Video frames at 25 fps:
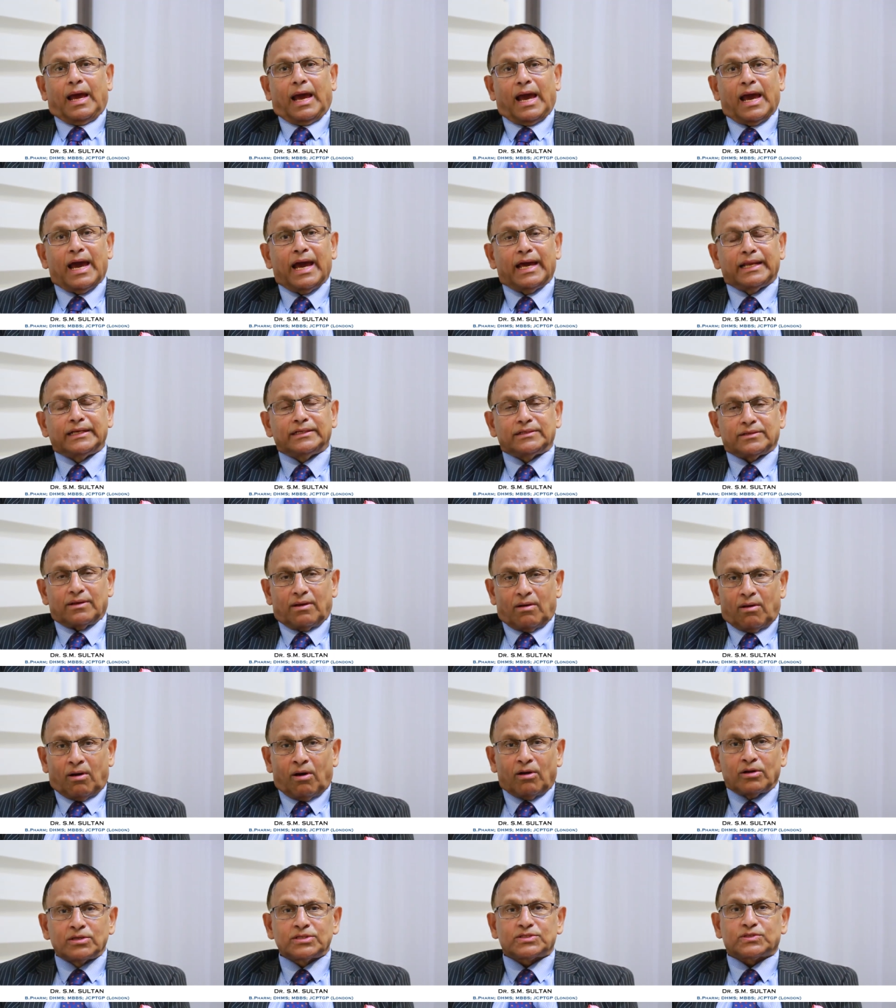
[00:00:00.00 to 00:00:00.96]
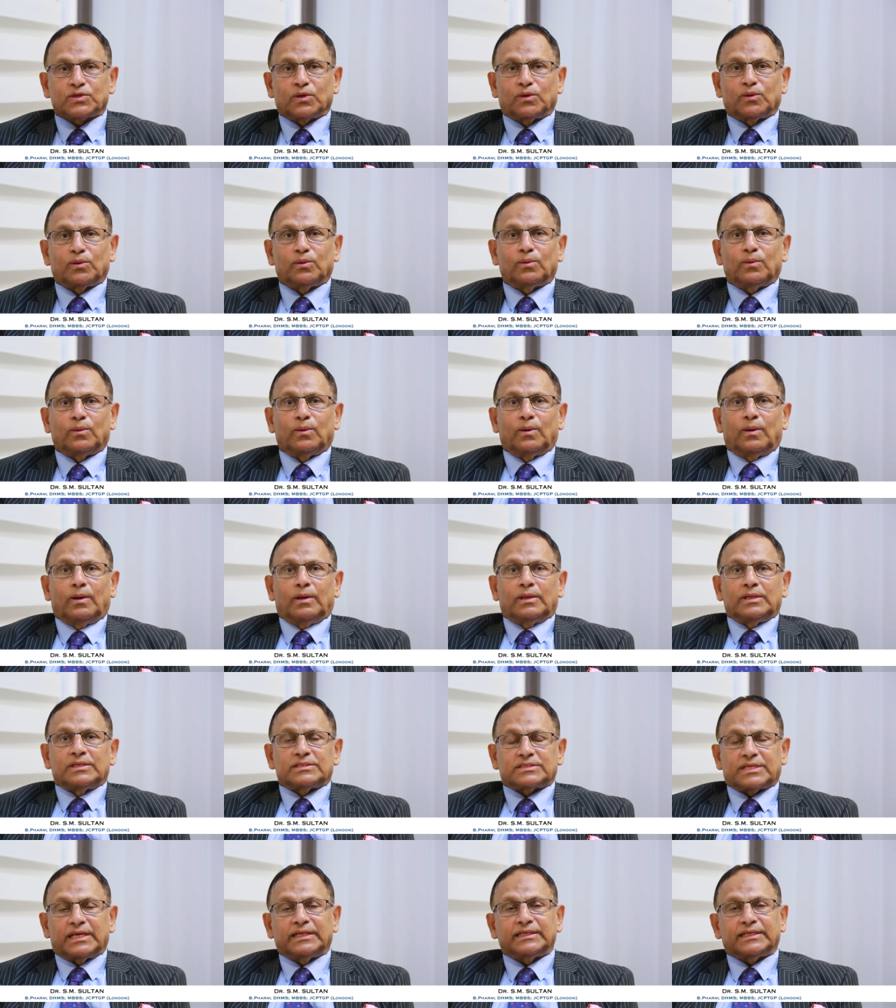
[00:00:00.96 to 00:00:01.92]
and also
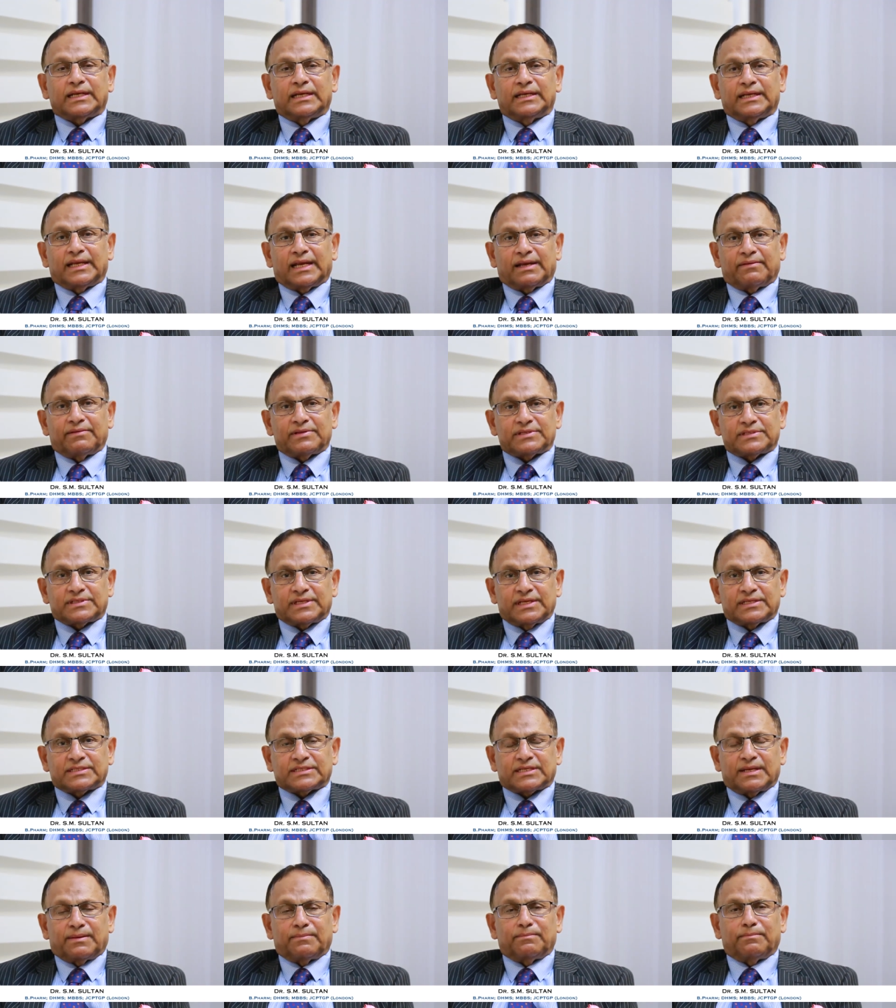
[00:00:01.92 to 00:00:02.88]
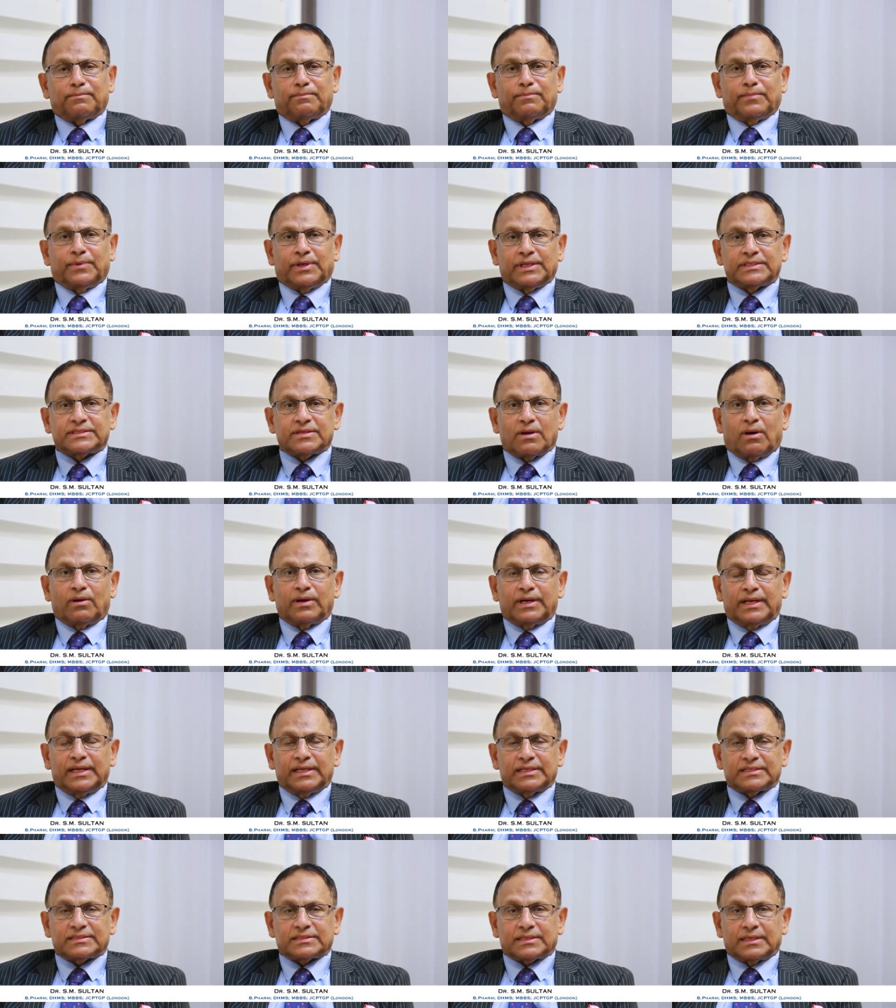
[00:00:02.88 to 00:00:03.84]
central nervous system
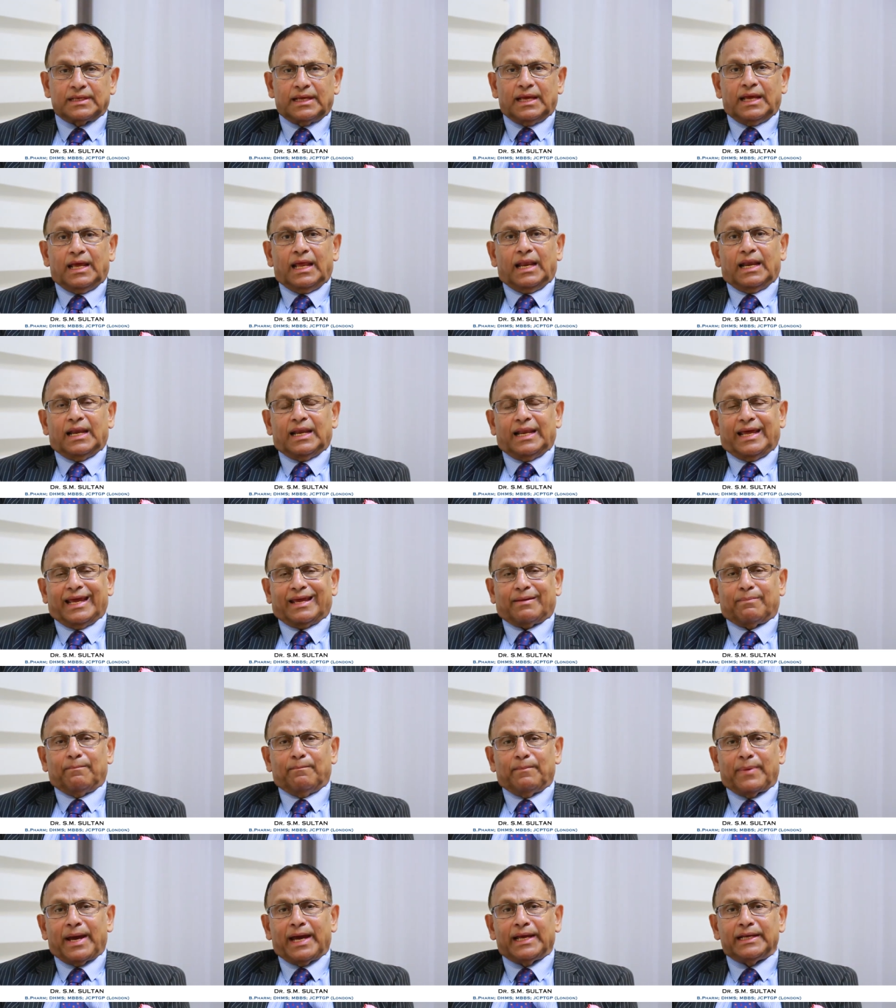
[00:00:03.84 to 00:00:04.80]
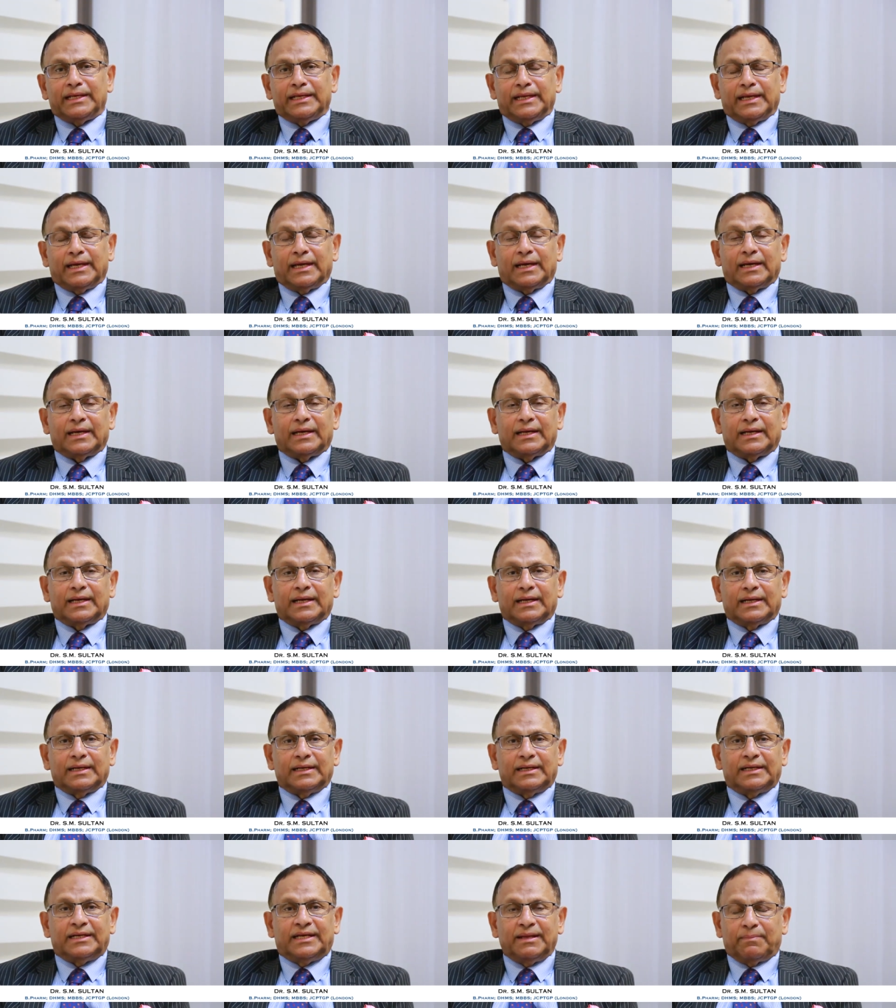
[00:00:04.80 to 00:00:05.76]
disorders like mania,
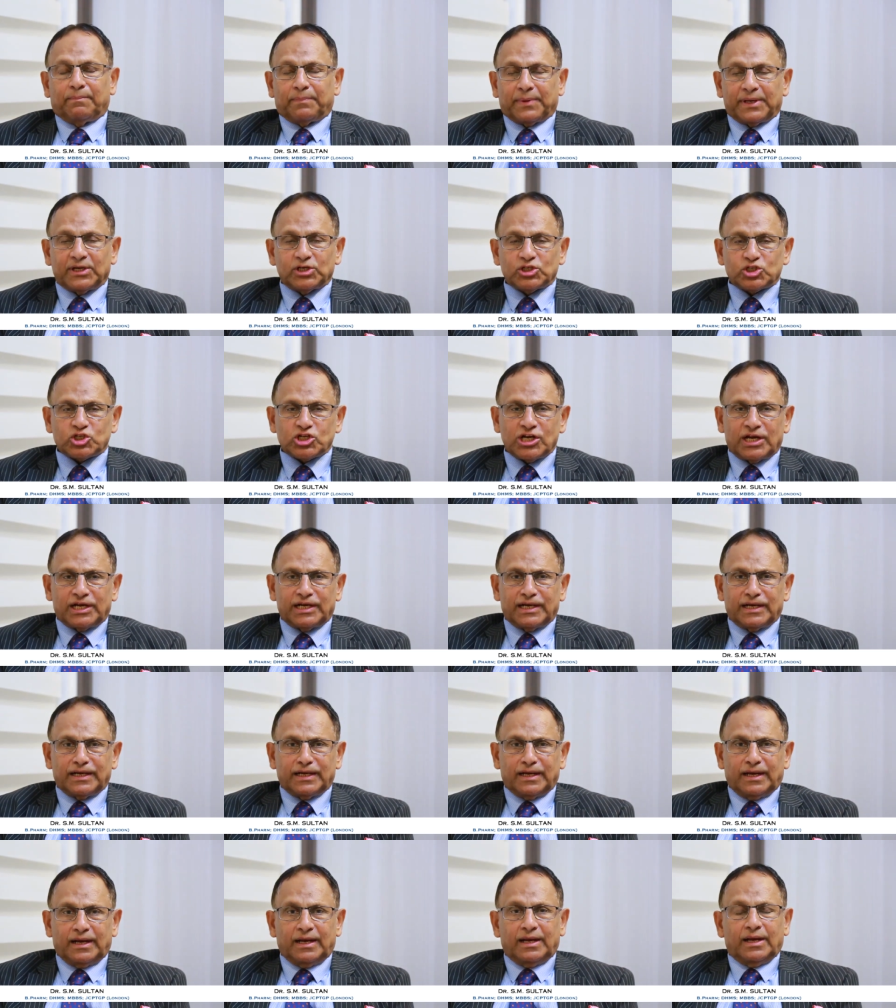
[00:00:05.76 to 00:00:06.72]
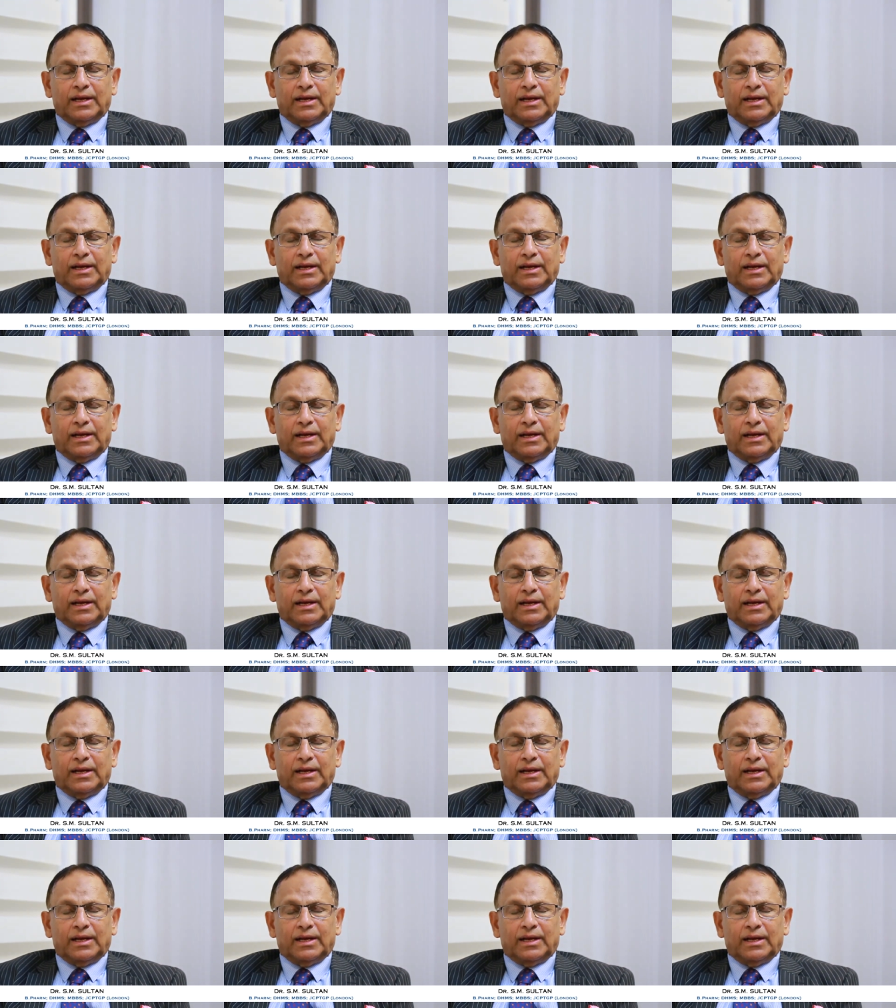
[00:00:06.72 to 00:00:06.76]
depression,